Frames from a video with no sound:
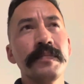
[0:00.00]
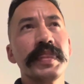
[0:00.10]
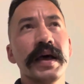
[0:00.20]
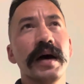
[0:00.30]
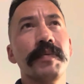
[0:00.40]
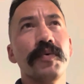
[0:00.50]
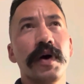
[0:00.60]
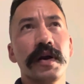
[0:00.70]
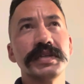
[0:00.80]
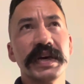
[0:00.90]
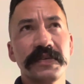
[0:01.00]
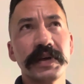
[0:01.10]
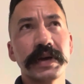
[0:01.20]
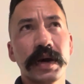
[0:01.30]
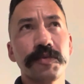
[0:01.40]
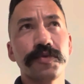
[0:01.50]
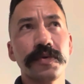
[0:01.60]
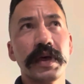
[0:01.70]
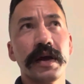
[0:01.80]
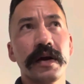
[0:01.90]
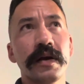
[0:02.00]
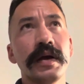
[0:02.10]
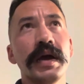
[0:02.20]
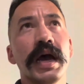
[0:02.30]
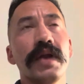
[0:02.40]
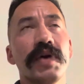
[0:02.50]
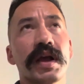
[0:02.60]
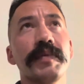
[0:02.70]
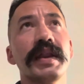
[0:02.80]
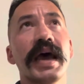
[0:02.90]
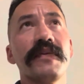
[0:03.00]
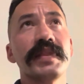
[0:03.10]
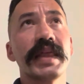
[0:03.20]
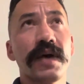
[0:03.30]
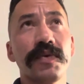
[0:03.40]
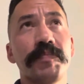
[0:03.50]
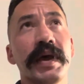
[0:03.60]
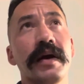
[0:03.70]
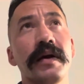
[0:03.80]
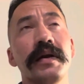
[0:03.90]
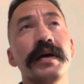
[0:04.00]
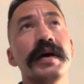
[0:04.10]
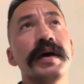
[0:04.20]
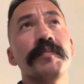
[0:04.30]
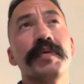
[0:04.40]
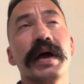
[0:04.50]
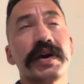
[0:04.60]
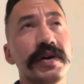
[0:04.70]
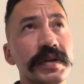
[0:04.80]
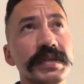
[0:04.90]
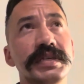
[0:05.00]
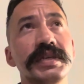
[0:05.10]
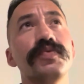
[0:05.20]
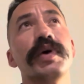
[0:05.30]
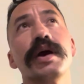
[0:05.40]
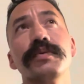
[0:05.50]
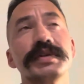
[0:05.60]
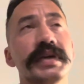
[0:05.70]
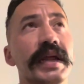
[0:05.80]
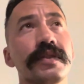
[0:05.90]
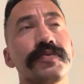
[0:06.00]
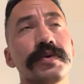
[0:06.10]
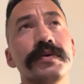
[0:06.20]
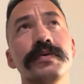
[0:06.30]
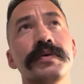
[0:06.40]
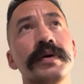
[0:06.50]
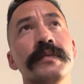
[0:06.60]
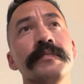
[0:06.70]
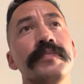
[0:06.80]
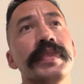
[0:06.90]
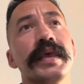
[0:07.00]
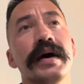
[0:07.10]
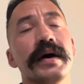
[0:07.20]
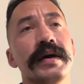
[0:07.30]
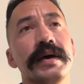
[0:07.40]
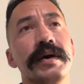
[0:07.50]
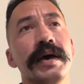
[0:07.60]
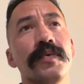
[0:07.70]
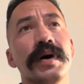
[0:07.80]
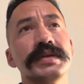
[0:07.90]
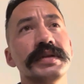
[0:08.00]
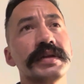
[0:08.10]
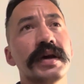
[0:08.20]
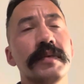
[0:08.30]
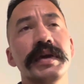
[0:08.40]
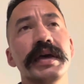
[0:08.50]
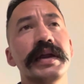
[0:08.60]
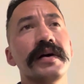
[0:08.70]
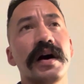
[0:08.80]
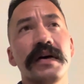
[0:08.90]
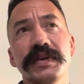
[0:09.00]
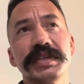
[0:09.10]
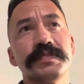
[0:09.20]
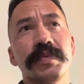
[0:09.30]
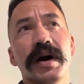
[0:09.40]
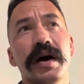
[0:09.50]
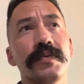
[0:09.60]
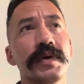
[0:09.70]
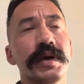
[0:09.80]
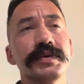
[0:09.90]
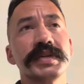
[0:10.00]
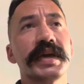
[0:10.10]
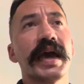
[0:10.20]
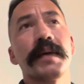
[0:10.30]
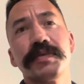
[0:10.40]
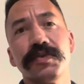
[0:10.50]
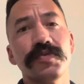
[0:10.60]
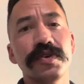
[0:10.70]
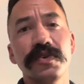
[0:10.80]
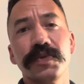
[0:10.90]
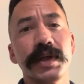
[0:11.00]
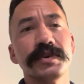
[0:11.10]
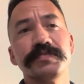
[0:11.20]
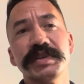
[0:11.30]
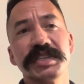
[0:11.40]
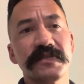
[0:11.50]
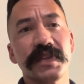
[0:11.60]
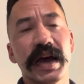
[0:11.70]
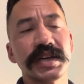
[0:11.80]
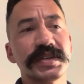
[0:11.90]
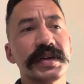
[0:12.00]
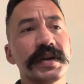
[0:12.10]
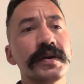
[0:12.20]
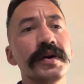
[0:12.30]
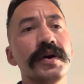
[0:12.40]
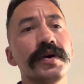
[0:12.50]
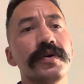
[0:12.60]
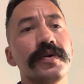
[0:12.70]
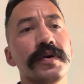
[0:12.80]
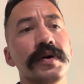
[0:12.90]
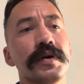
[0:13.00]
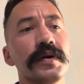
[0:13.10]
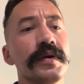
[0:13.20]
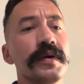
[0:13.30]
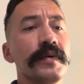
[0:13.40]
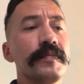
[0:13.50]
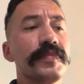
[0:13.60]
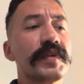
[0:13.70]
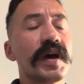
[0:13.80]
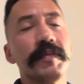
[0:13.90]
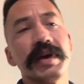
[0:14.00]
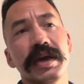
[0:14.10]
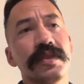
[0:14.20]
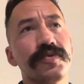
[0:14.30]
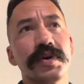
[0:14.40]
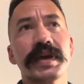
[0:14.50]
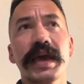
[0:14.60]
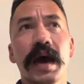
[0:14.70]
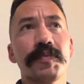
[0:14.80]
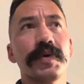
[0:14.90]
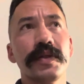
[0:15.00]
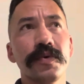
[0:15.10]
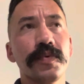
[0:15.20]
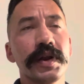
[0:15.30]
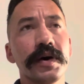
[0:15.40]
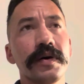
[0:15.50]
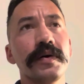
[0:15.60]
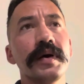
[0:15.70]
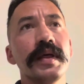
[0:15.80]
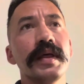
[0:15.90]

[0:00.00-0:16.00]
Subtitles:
but water's definitely come through there. I'd recommend having that repaired, but I couldn't see where it was getting through. It wasn't coming in an obvious spot where there was a gap in the roof, where there was missing flashing, or coming in through a gap around the window.